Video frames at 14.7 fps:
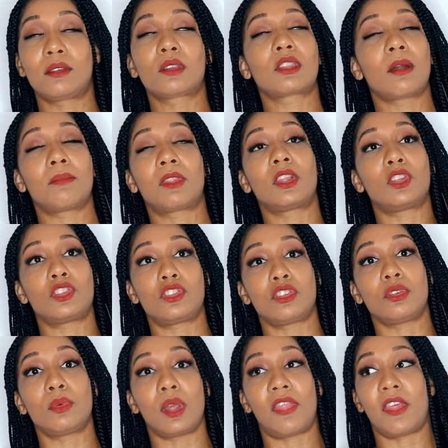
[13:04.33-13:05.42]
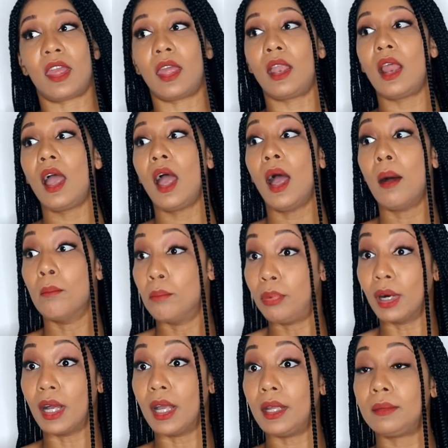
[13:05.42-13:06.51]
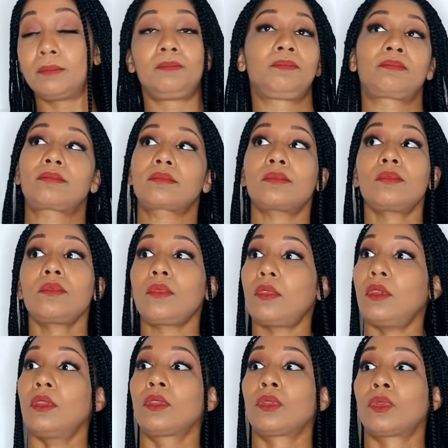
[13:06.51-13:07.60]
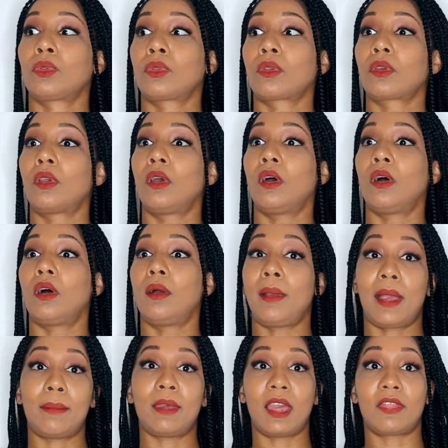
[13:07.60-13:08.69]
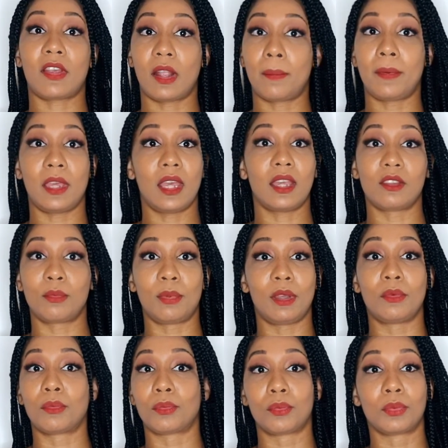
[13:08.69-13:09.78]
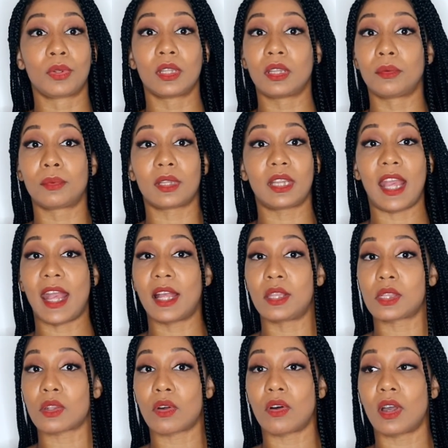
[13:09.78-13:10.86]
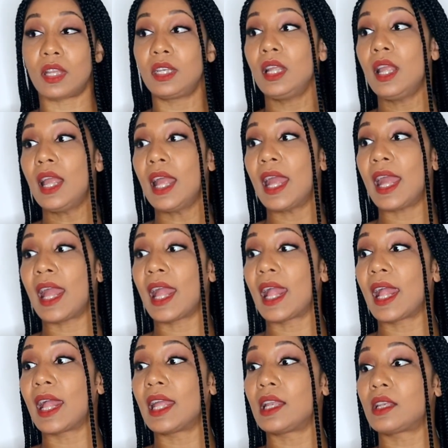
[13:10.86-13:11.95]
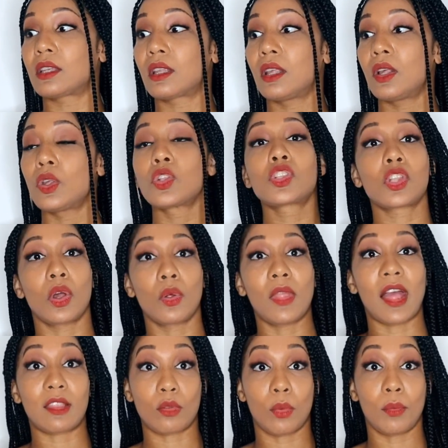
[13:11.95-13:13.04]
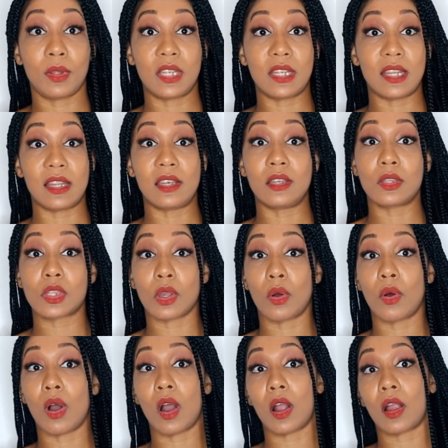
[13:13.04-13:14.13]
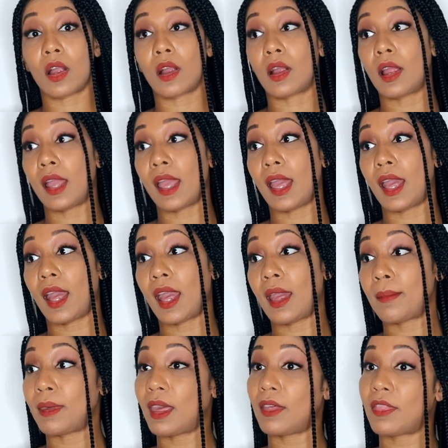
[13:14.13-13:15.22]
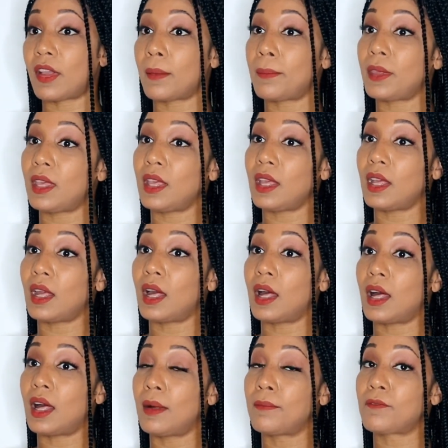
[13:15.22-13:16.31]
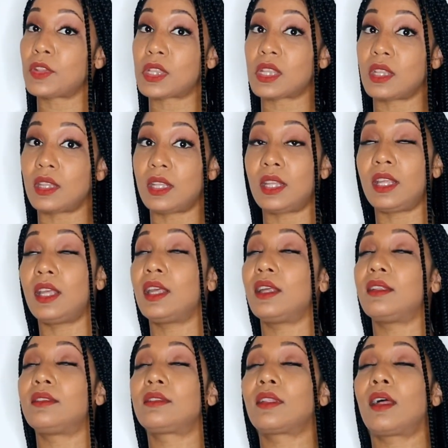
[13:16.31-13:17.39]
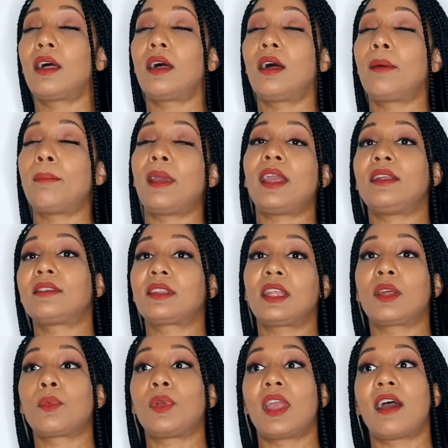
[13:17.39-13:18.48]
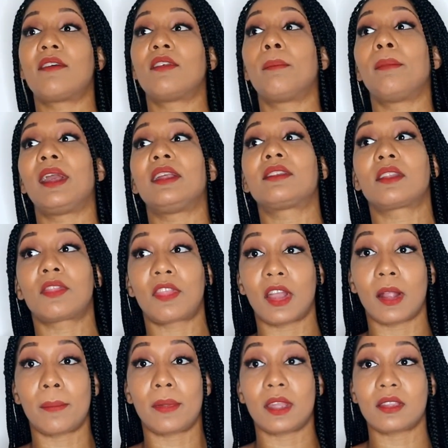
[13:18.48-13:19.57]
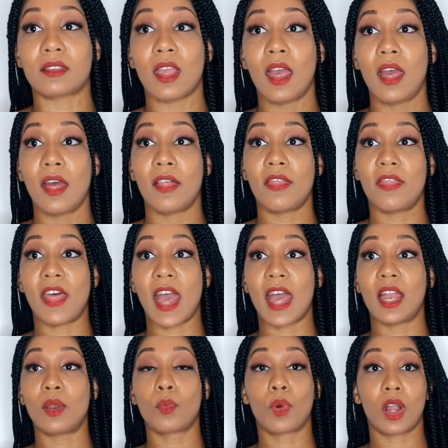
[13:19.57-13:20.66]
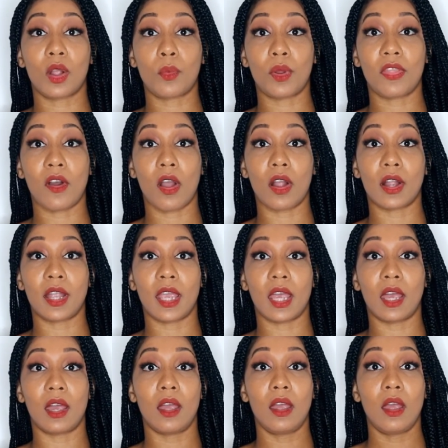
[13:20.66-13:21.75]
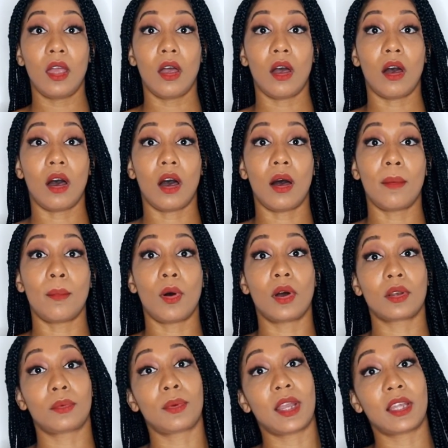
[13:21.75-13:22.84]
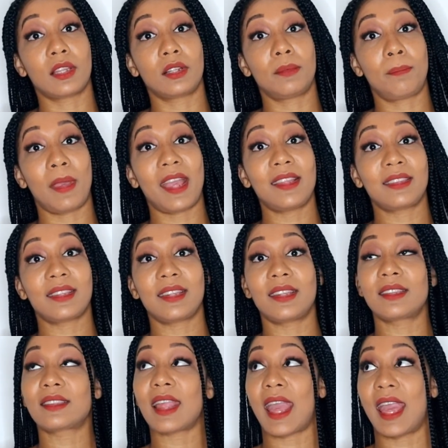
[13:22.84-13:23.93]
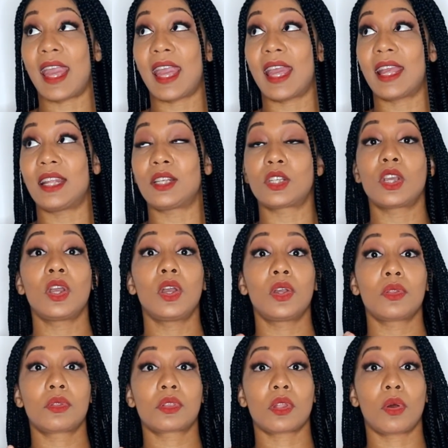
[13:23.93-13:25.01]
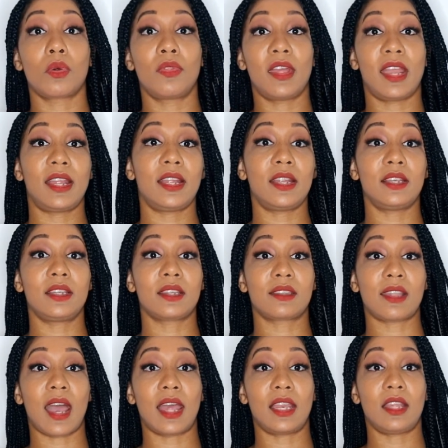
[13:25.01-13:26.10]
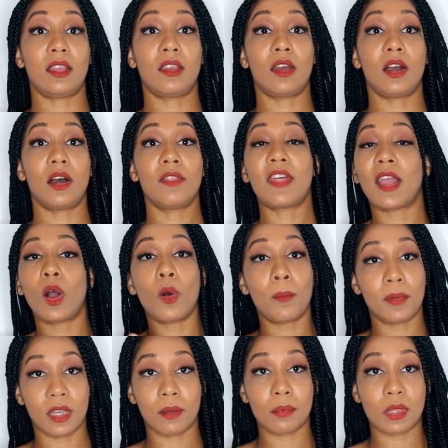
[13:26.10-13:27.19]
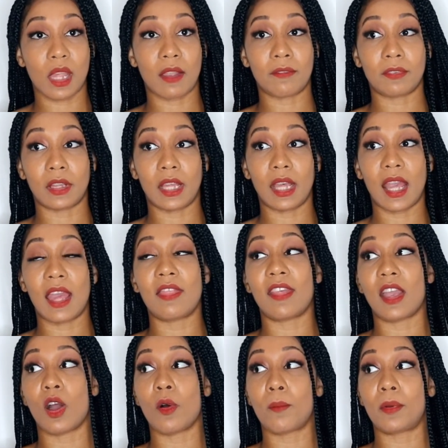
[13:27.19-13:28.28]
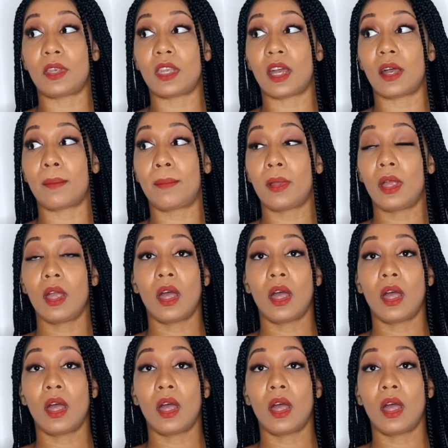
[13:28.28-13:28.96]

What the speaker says: something to do with it. But ABA therapy has been really, really hands-on. And so that's what we did. So our ABA therapy facility is amazing. We have amazing therapists that work with Aria on a regular basis. And so they decided, they opened up safely, and they opened up